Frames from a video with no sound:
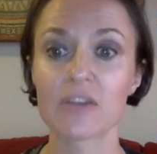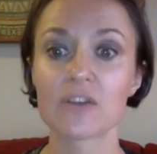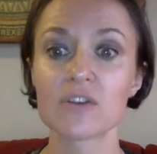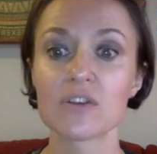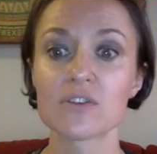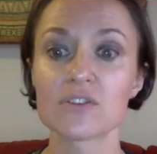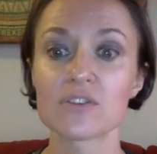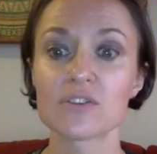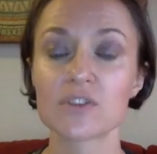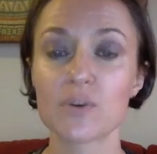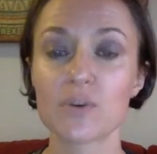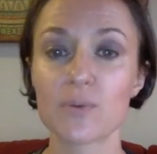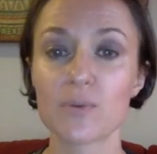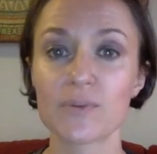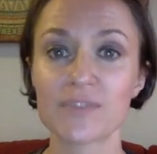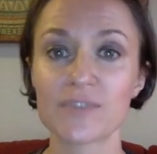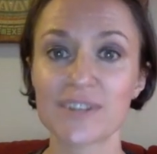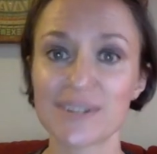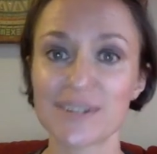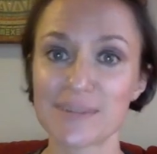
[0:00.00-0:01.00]
So we've
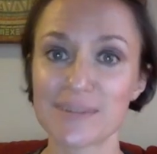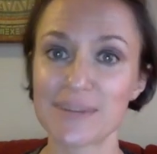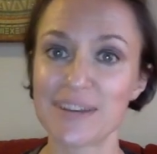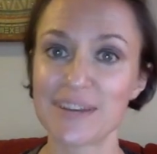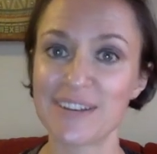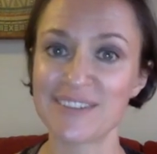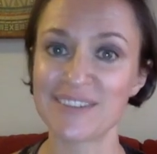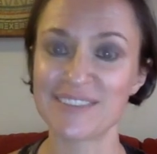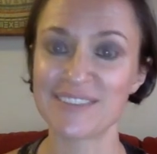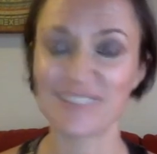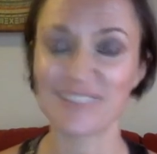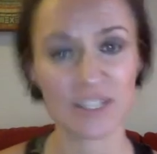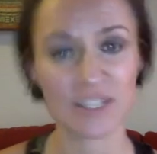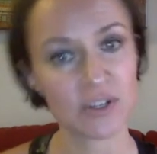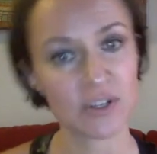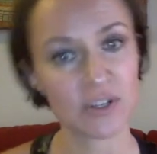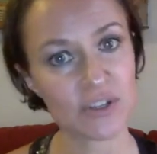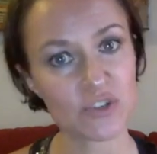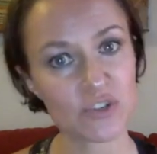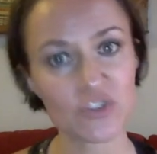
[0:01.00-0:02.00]
talked about
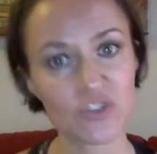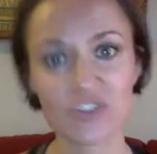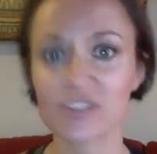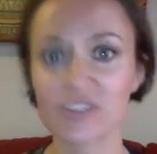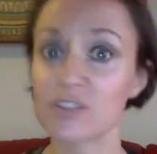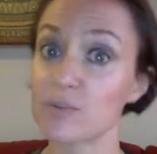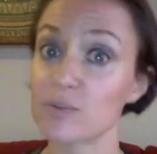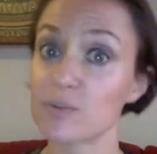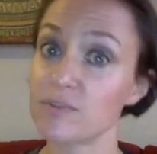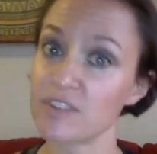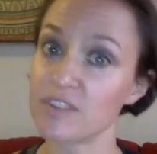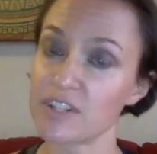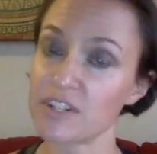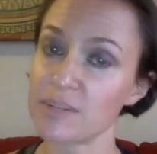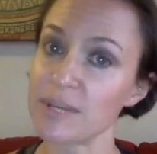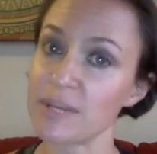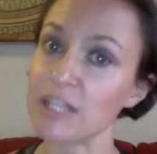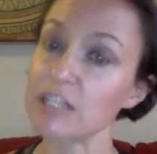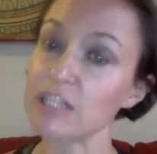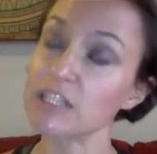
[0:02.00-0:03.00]
xenoestrogens, we've talked
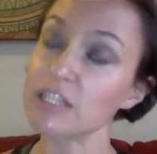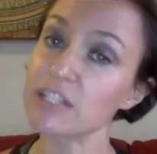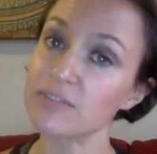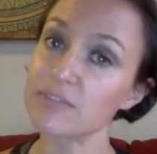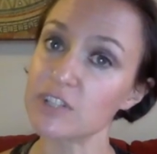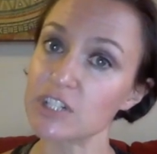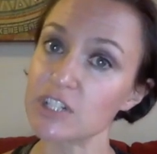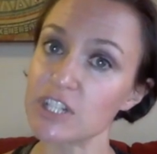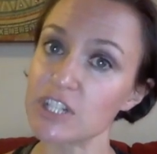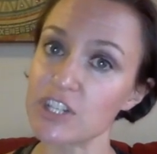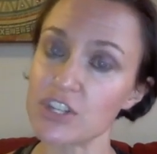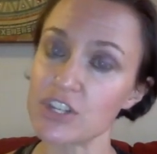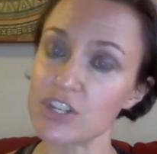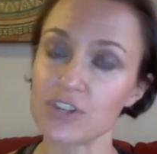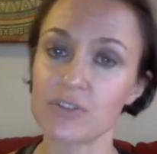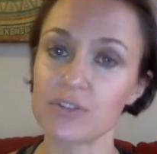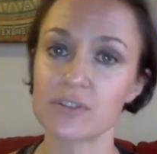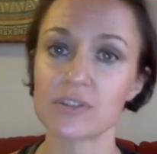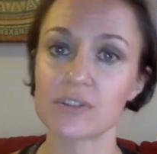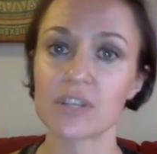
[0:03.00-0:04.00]
about liver
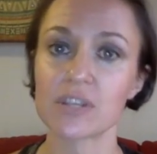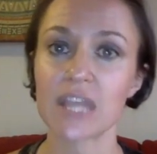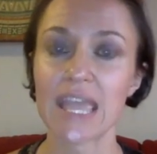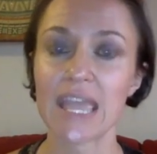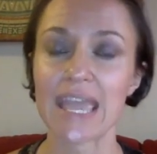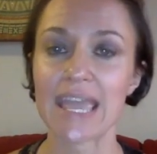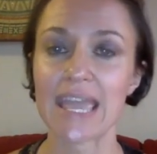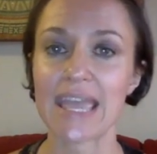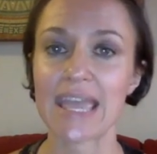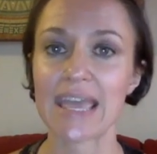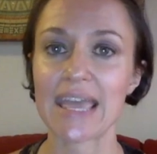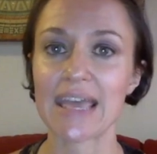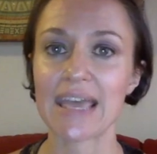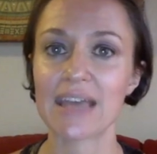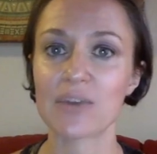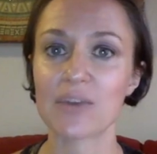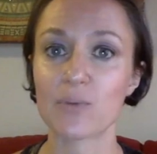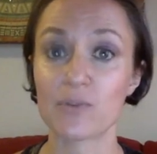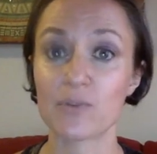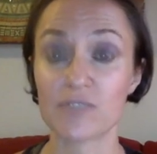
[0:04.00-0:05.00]
issues,
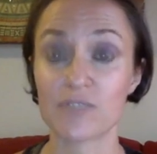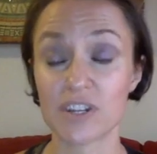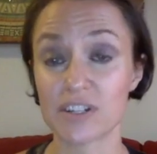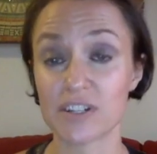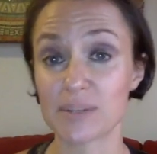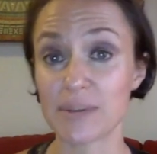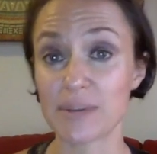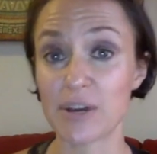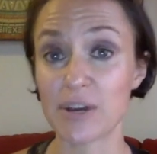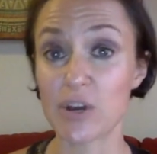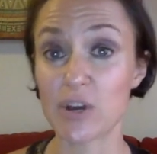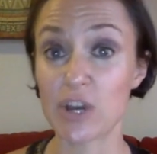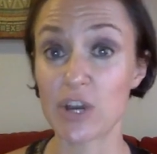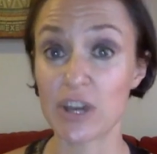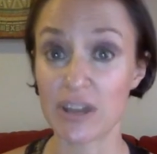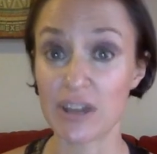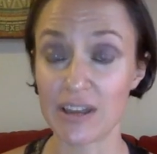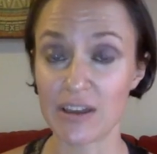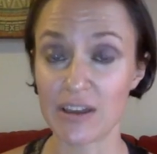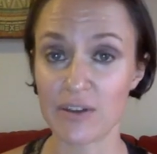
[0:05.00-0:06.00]
and we've talked about gut
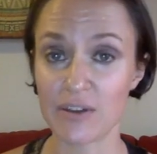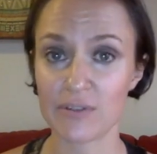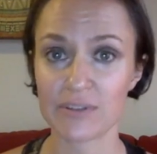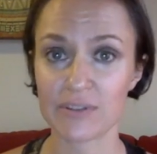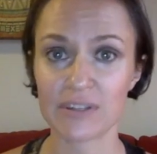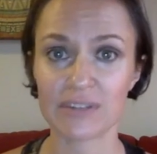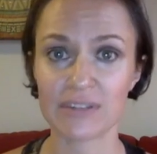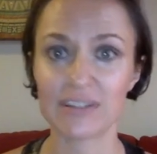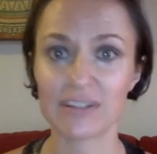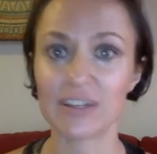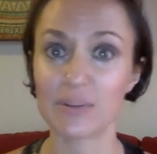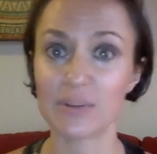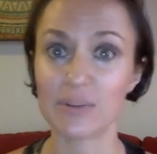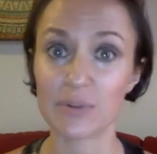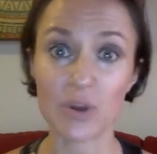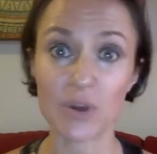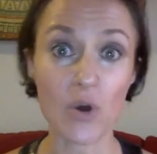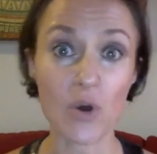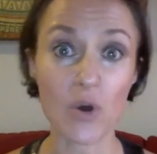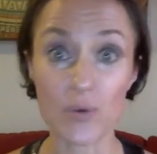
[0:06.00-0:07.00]
health. And,
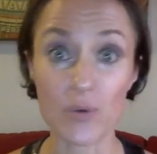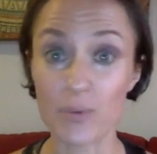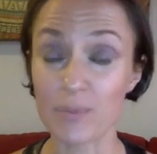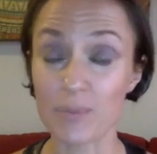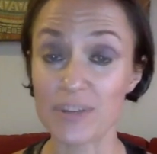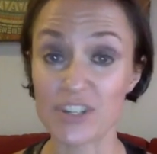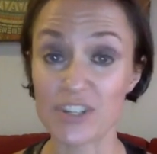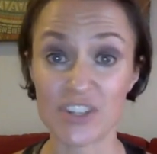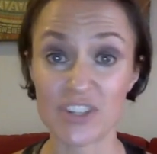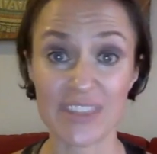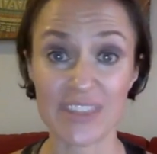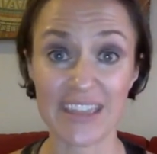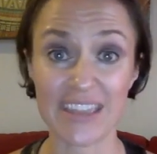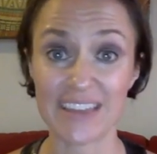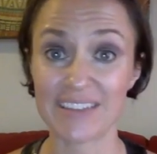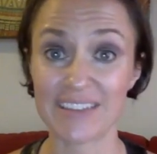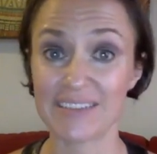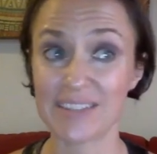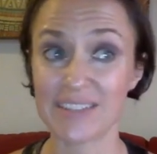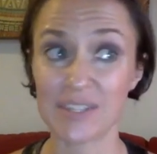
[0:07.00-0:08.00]
Nicole mentioned that
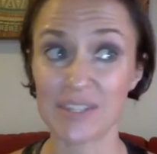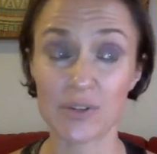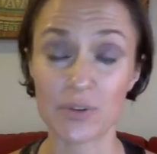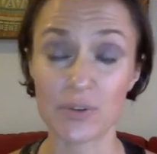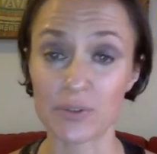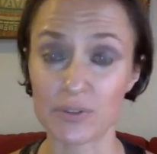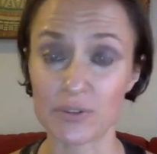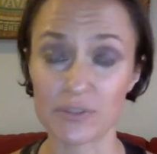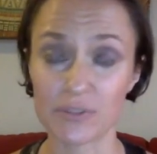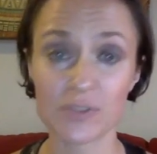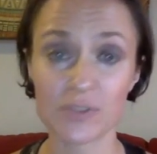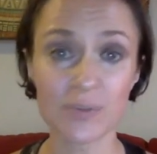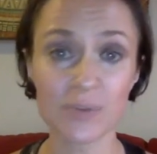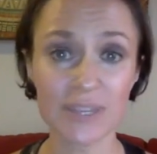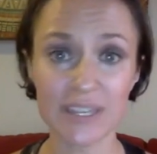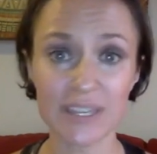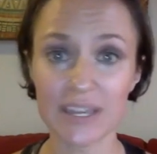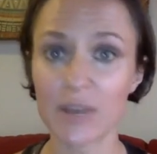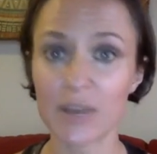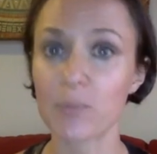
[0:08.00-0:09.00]
earlier this
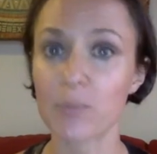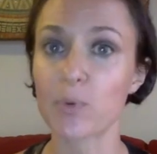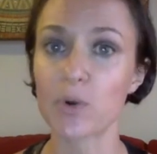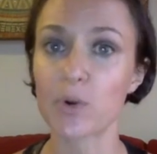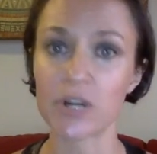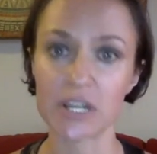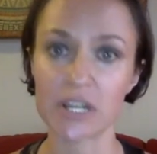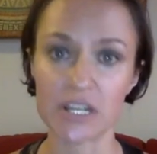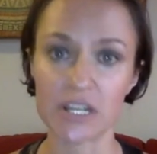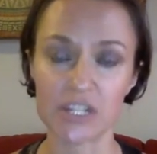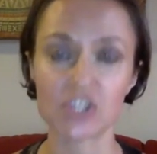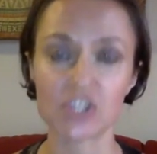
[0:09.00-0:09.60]
week, how important it is